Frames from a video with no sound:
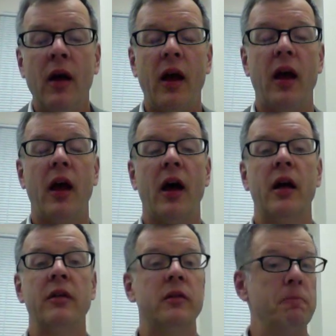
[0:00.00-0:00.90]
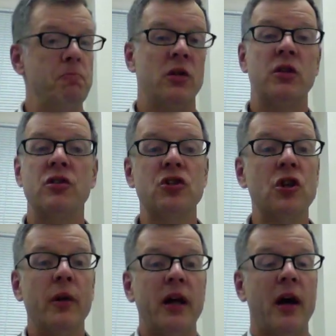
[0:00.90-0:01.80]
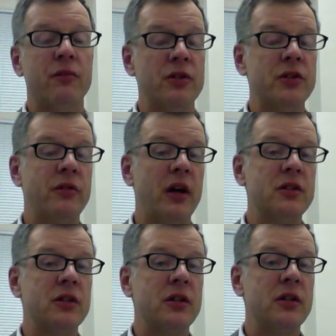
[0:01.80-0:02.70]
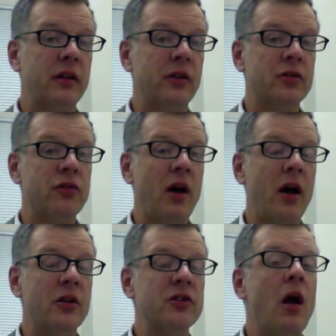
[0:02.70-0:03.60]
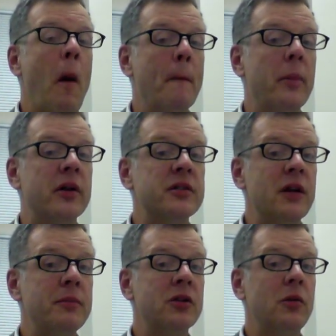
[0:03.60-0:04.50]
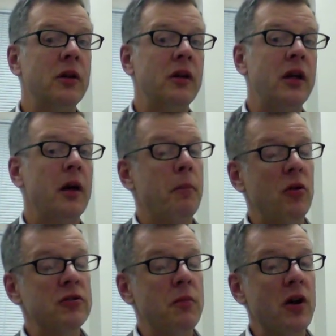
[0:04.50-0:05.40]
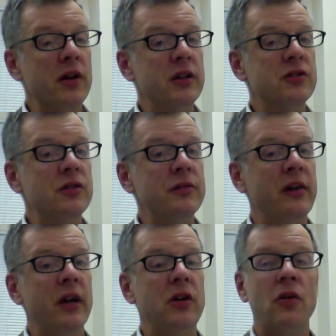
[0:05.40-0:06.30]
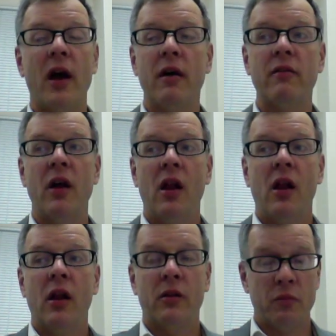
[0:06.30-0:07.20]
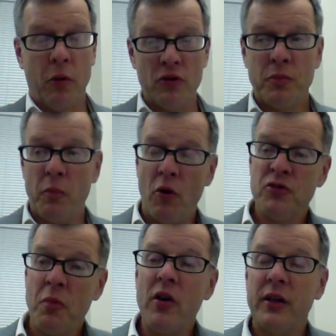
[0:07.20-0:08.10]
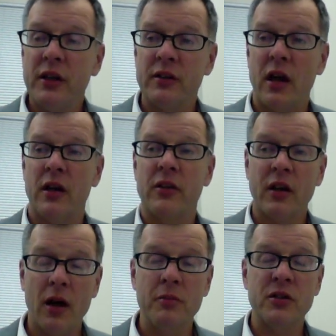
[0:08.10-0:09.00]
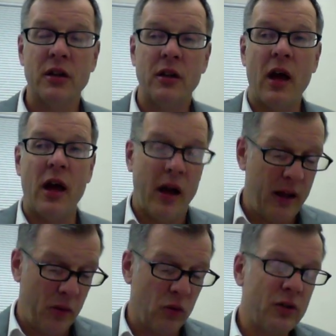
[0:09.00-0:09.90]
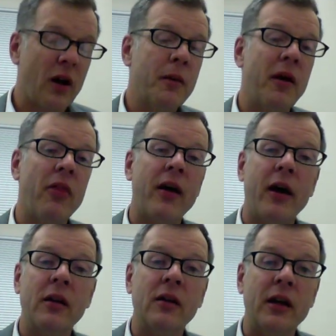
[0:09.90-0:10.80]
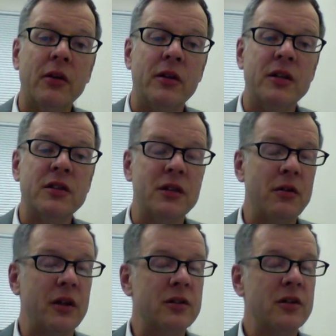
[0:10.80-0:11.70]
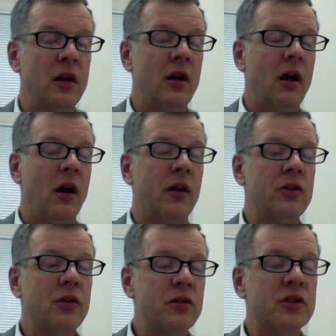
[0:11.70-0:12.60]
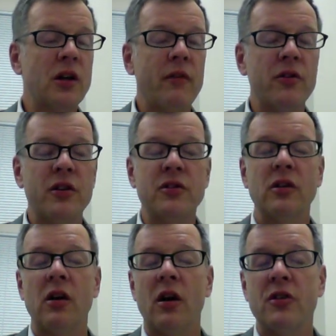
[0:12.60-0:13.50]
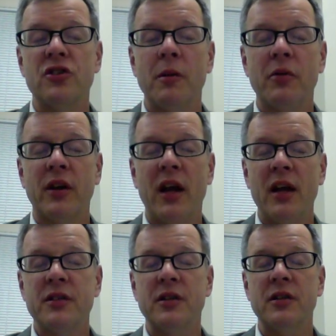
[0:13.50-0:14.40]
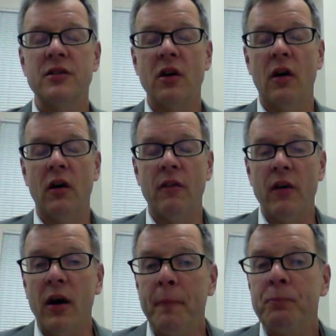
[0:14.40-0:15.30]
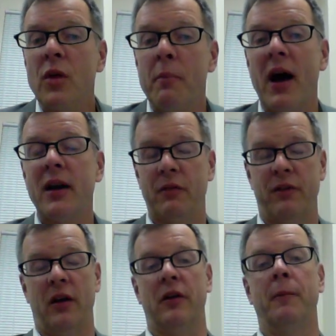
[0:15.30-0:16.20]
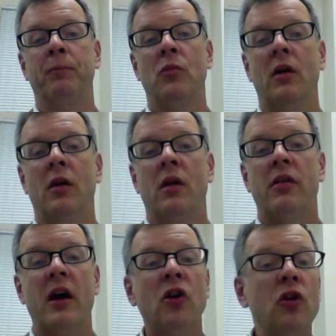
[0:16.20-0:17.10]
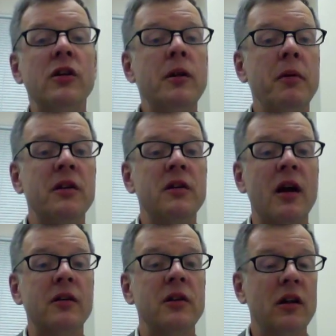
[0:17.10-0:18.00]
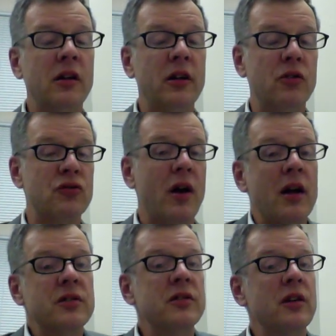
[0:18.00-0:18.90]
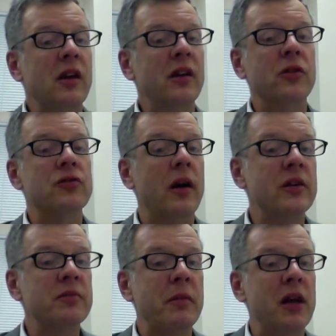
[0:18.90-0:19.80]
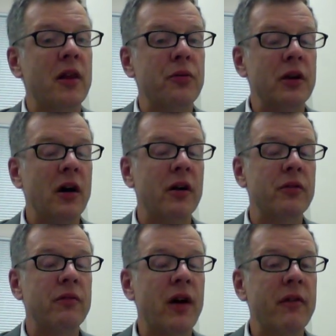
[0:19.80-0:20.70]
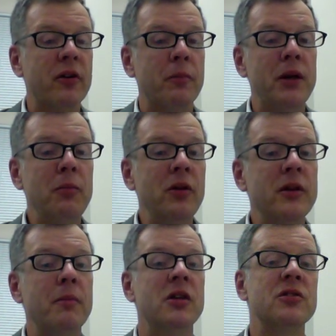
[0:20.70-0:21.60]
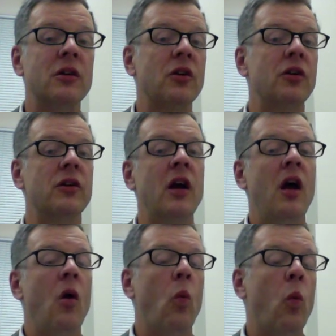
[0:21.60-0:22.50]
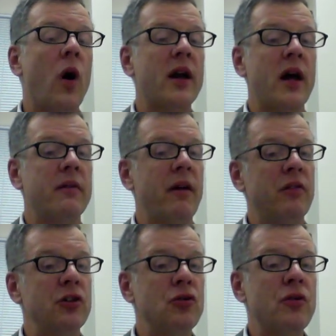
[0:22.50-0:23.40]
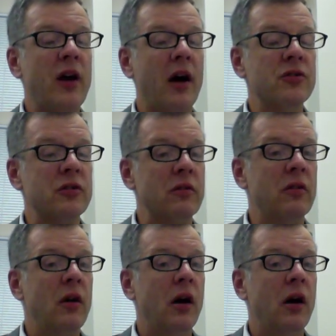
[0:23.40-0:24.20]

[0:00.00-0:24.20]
and it doesn't show any adverse events in clinical trials, but subsequently in post-marketing survey you have post-marketing data that comes in, and we'll talk about that later in this series, you discover that there's a large number of cases of hepatic failure that couldn't have been detected in clinical trials because the clinical trials maybe had 300, 500 people in them, and this occurred 1 out of every 2,000